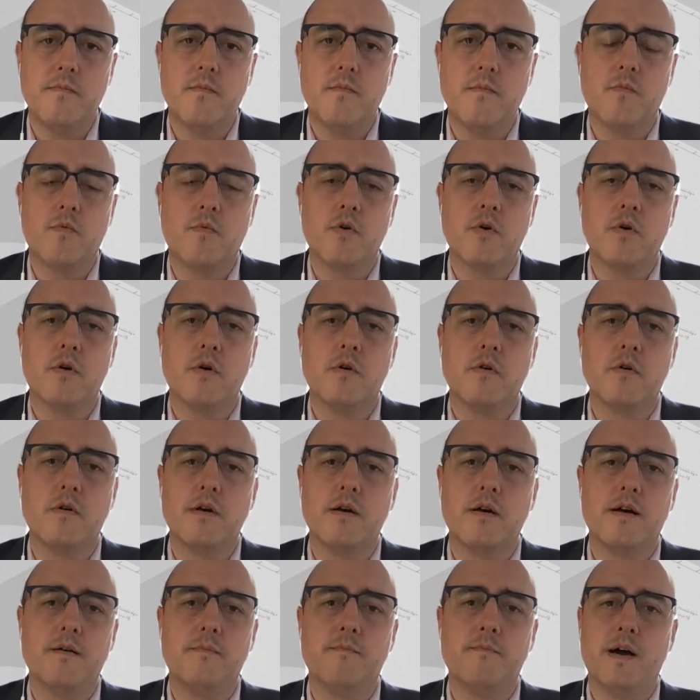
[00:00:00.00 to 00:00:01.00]

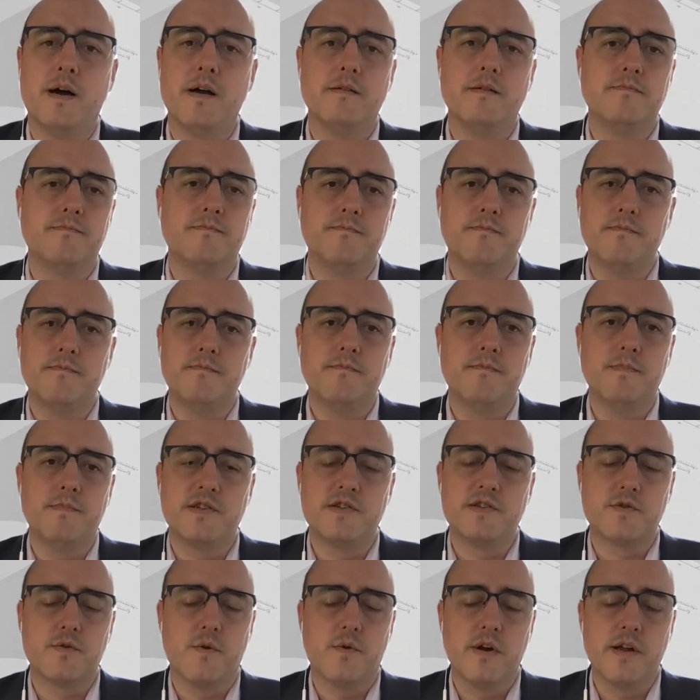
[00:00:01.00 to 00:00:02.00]
were, by
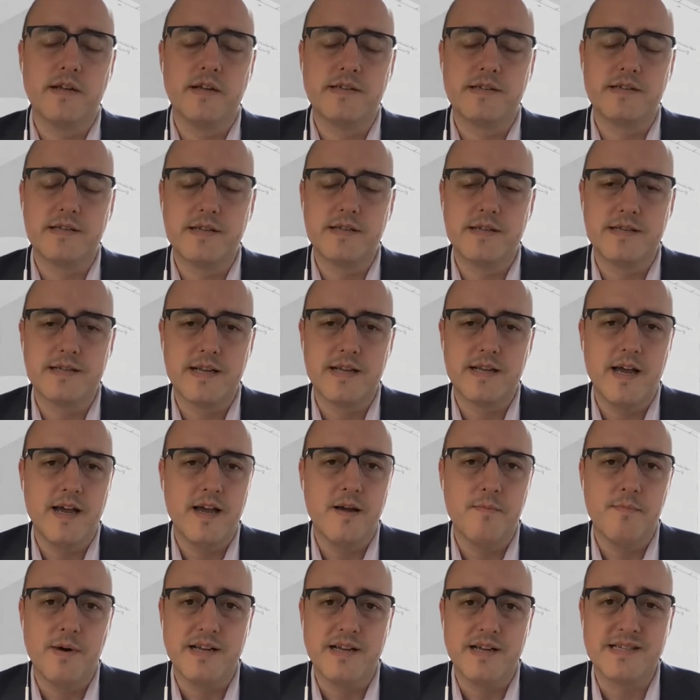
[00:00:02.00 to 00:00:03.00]
historians to this day,
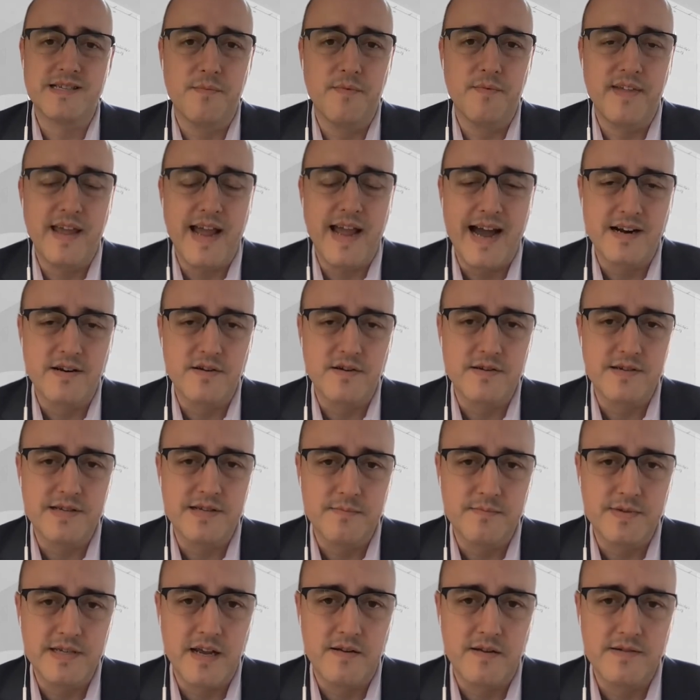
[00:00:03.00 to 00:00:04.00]
by some of the actors
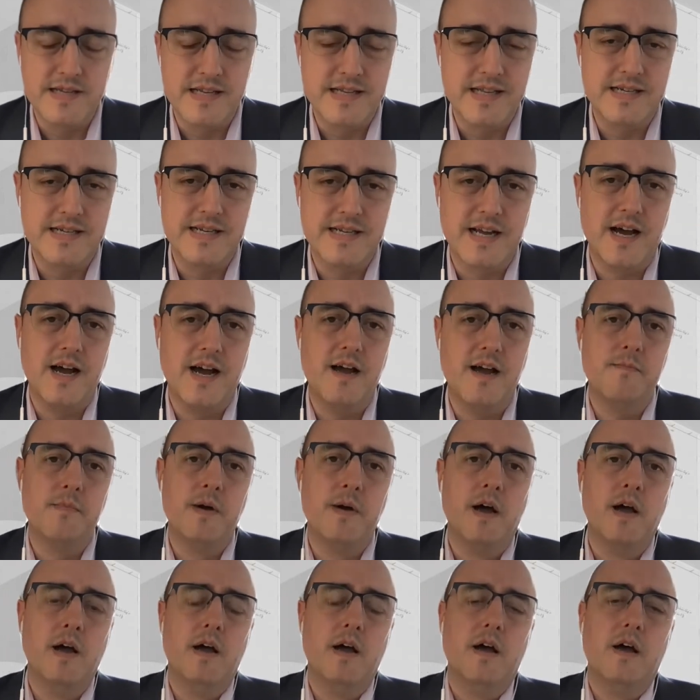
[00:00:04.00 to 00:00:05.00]
themselves at the time,
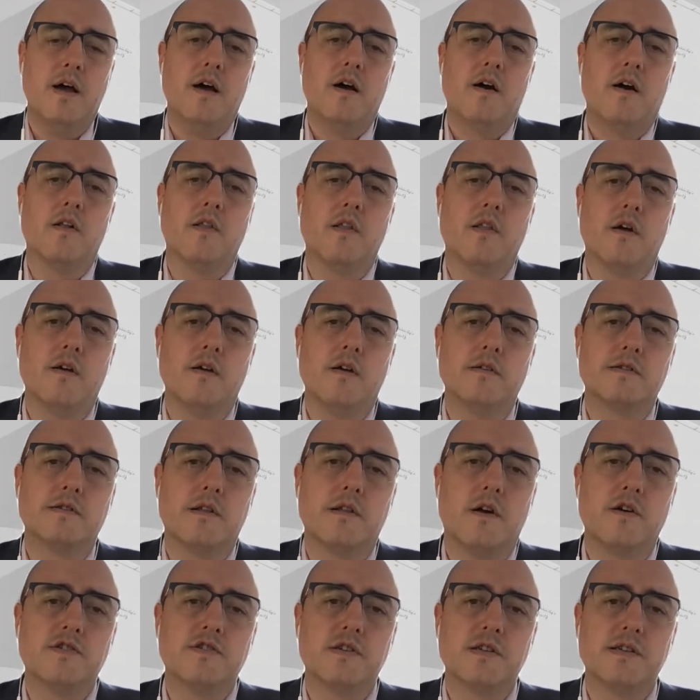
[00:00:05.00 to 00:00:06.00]
is
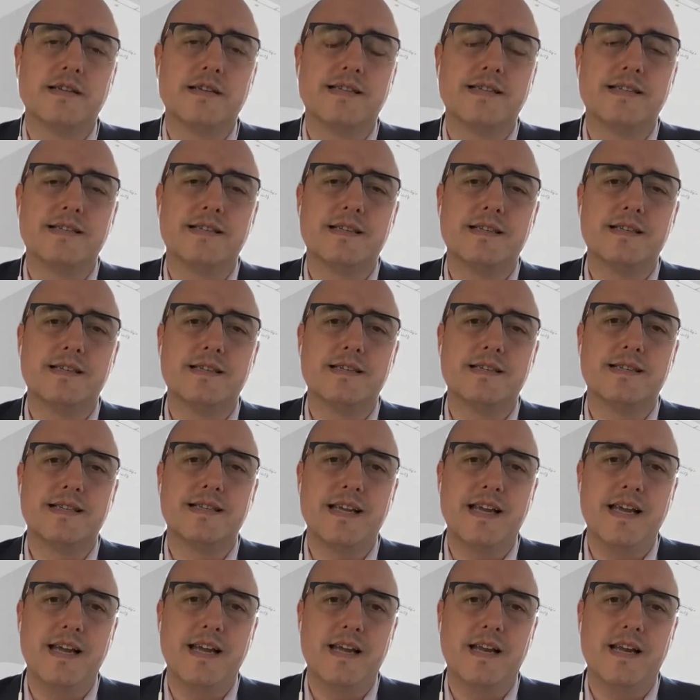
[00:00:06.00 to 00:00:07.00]
largely
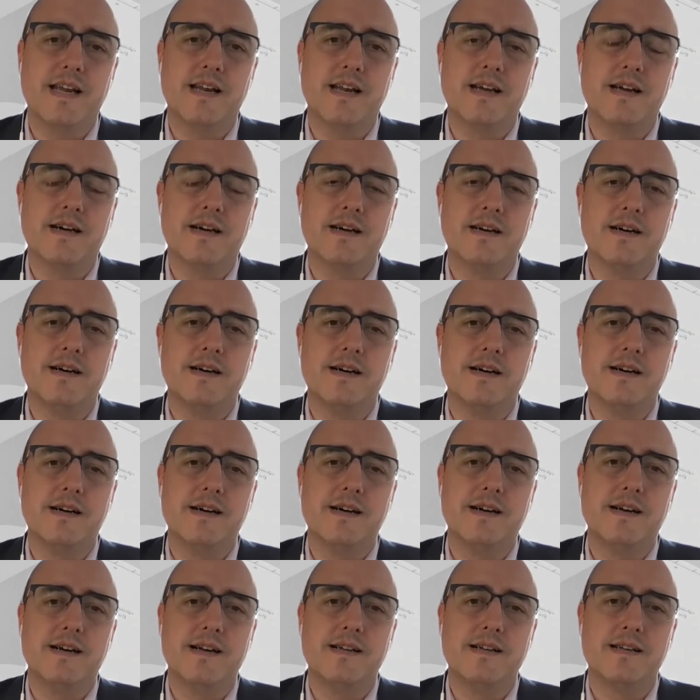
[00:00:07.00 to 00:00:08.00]
seen
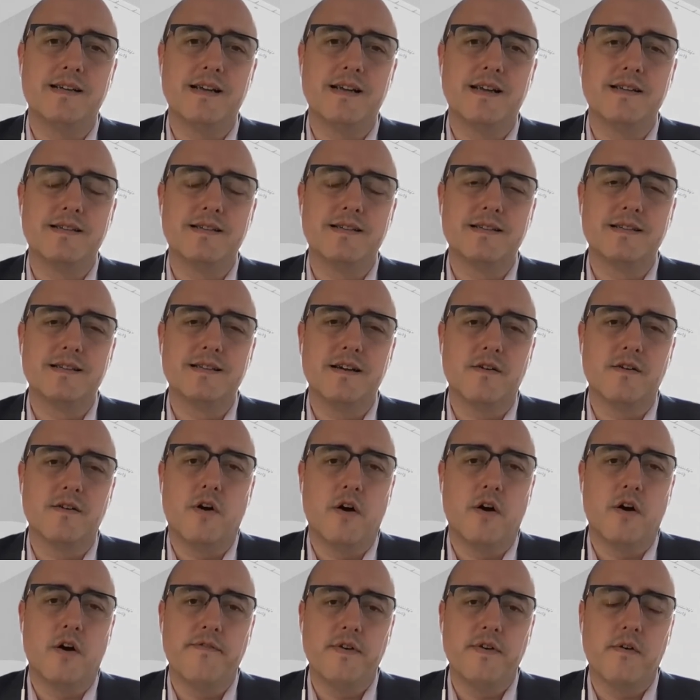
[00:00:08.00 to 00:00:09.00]
as
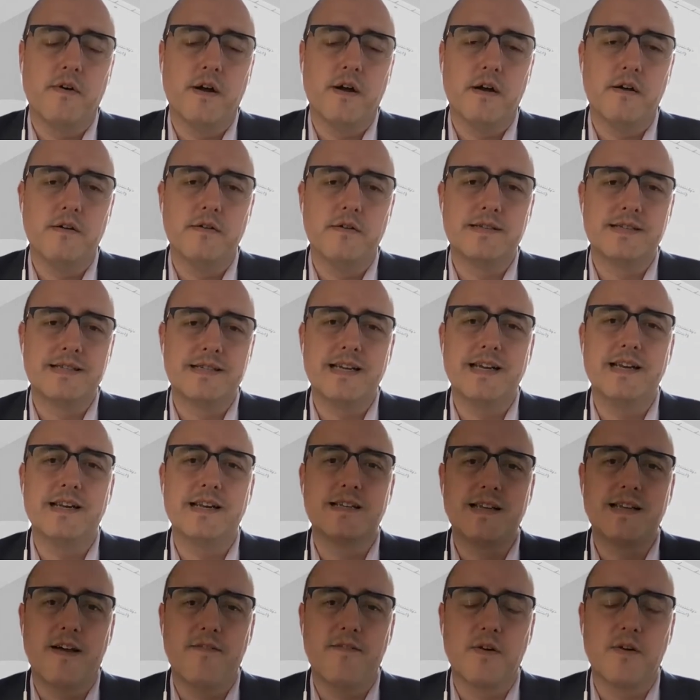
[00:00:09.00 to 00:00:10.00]
RFERL is seen as
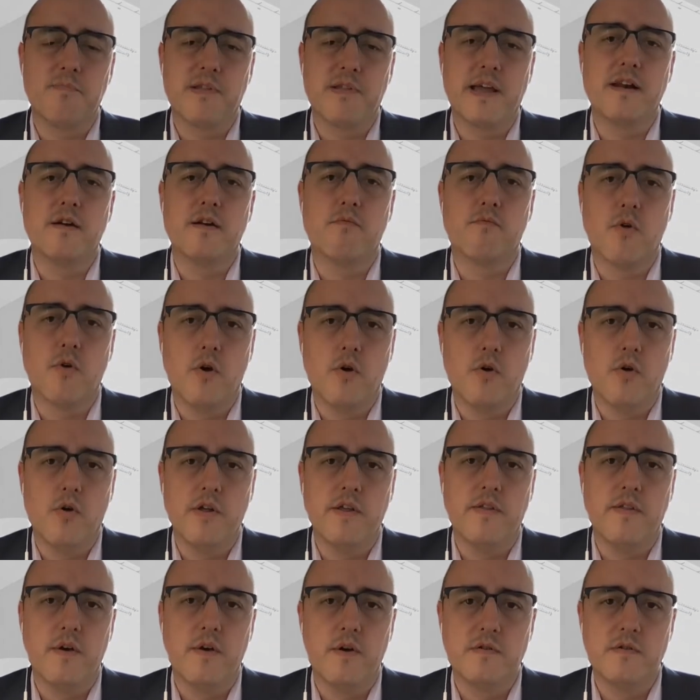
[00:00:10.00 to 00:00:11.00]
having played a role
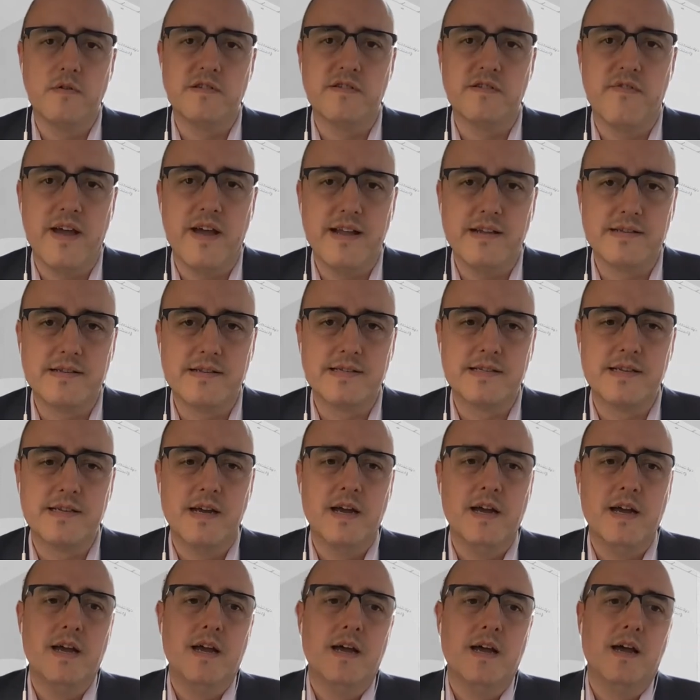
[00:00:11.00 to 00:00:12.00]
in those events.
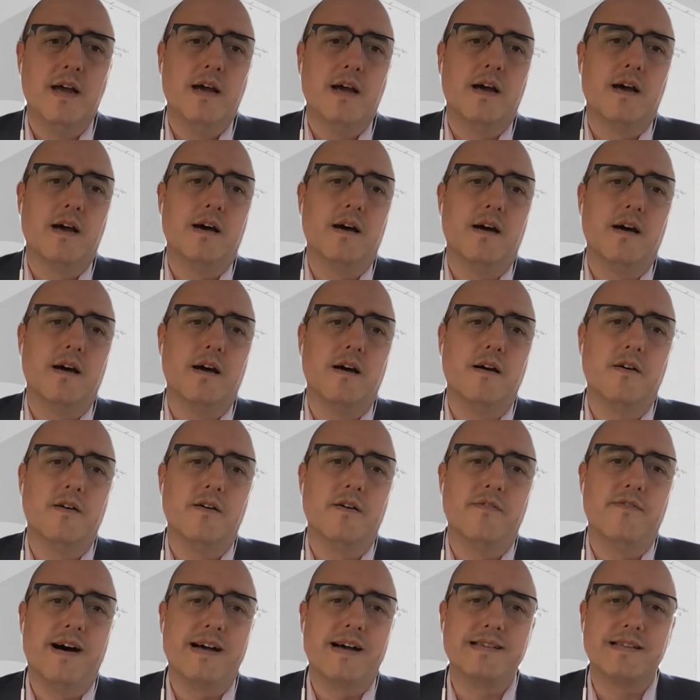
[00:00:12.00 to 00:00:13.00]

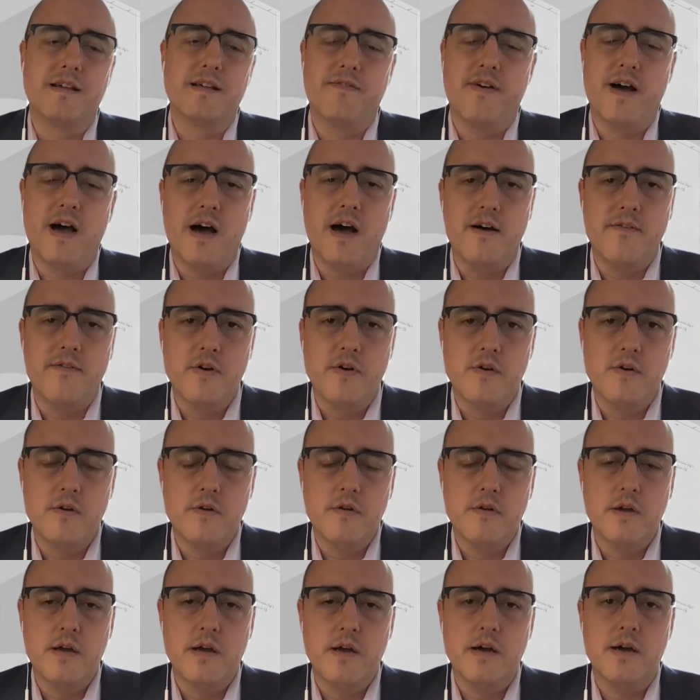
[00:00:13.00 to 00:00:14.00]
Václav Havel,